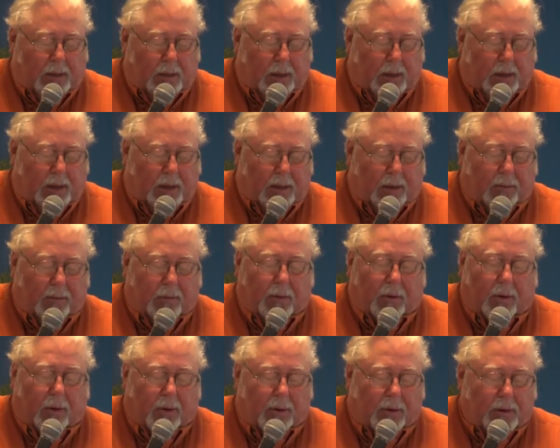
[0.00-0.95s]
and
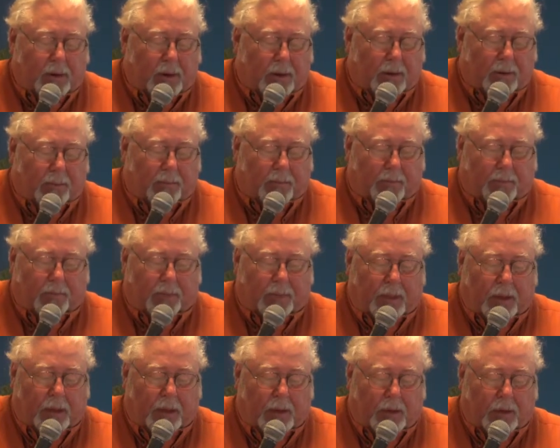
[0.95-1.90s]
we're on uh,
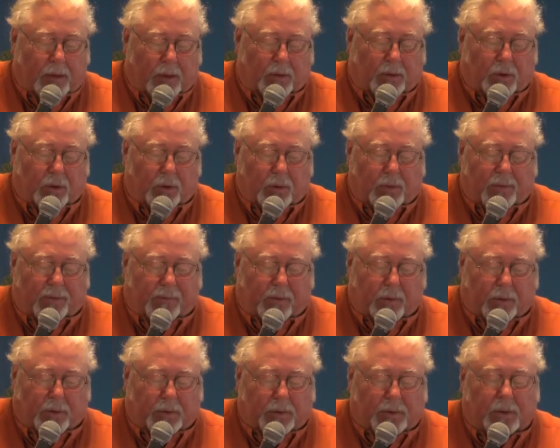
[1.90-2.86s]
YouTube, of
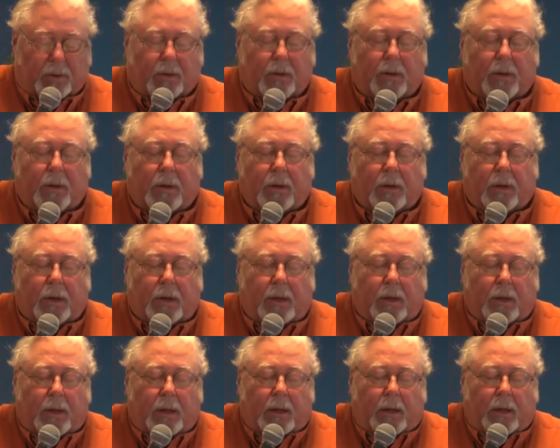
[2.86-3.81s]
course.
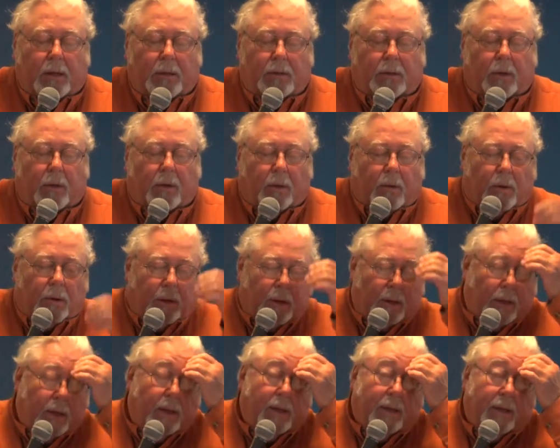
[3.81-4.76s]
So,
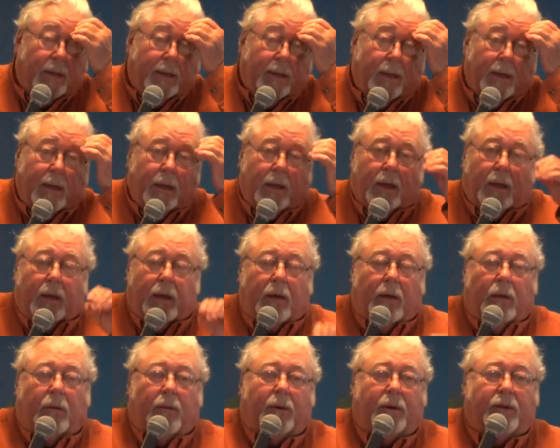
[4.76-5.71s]

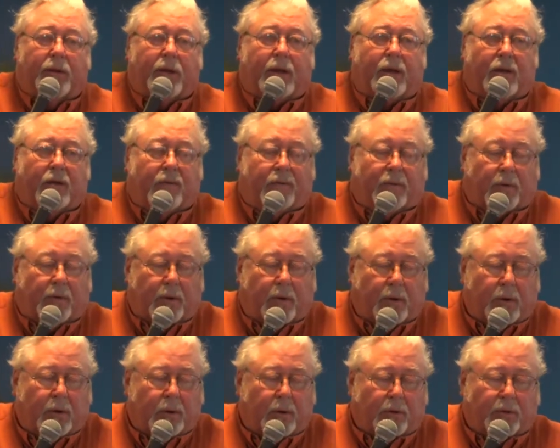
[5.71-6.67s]
I want to thank you
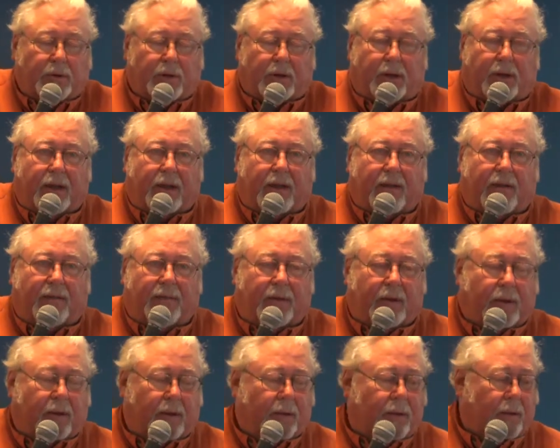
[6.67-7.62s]
for those that have
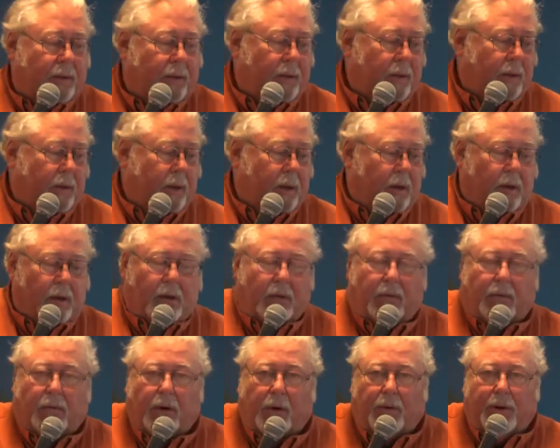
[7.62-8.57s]
uh,
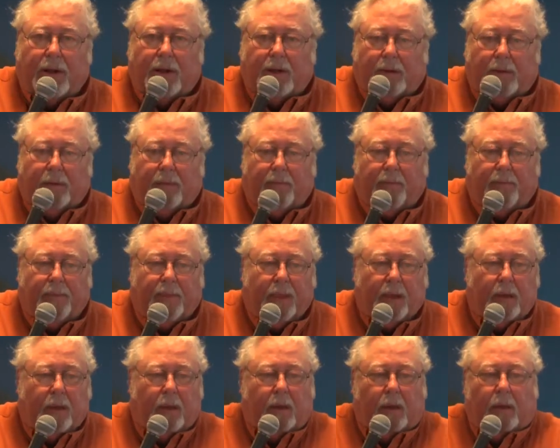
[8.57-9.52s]
wrote in
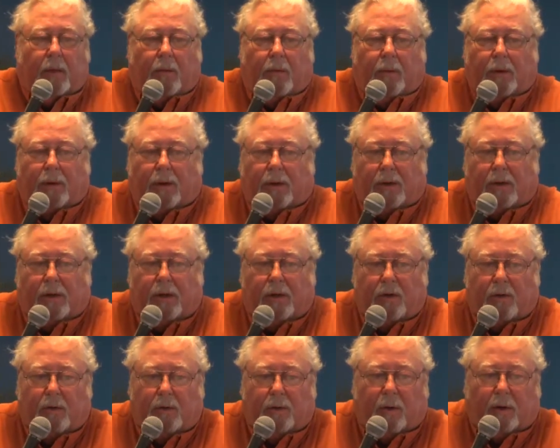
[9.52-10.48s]
I want to
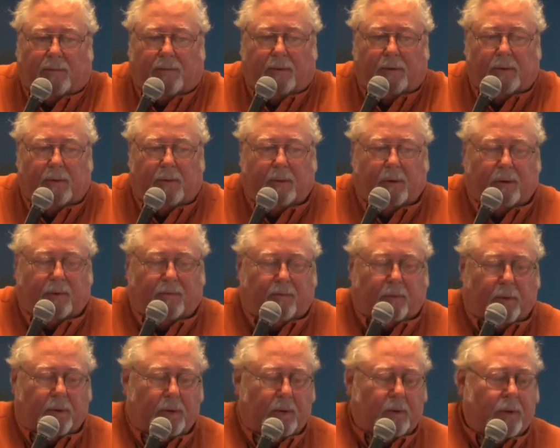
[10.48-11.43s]
continue to offer the book
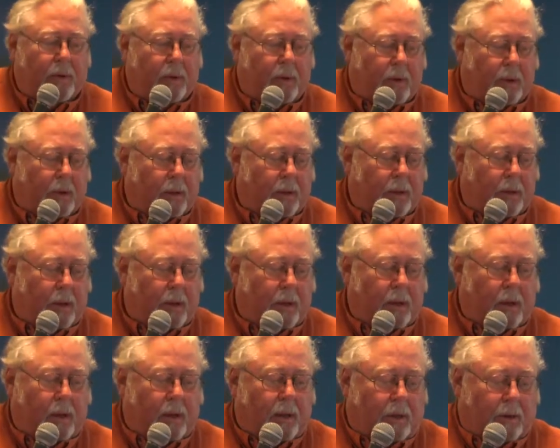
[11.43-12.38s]
for you
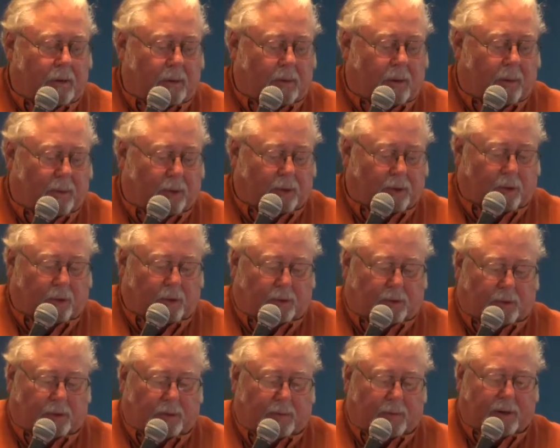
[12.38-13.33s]
Troubled
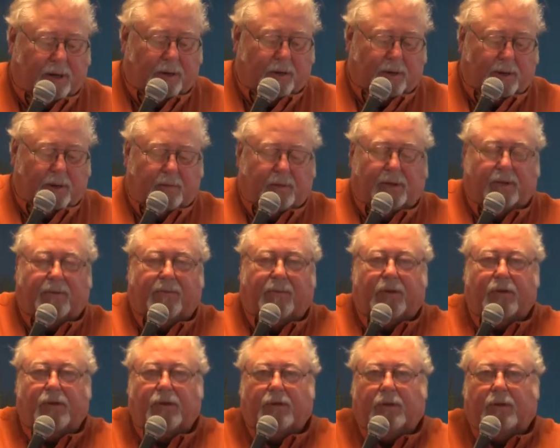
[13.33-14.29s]
Churches, My Dreams and
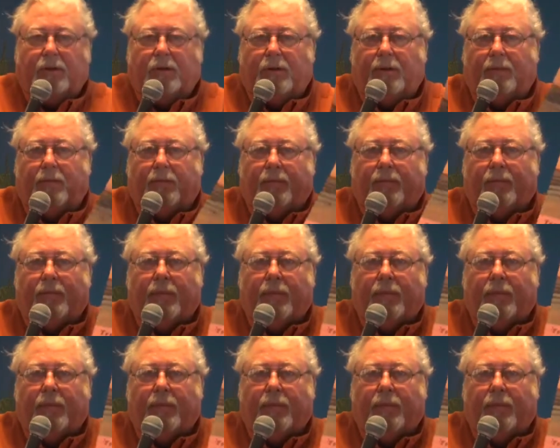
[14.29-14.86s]
Visions.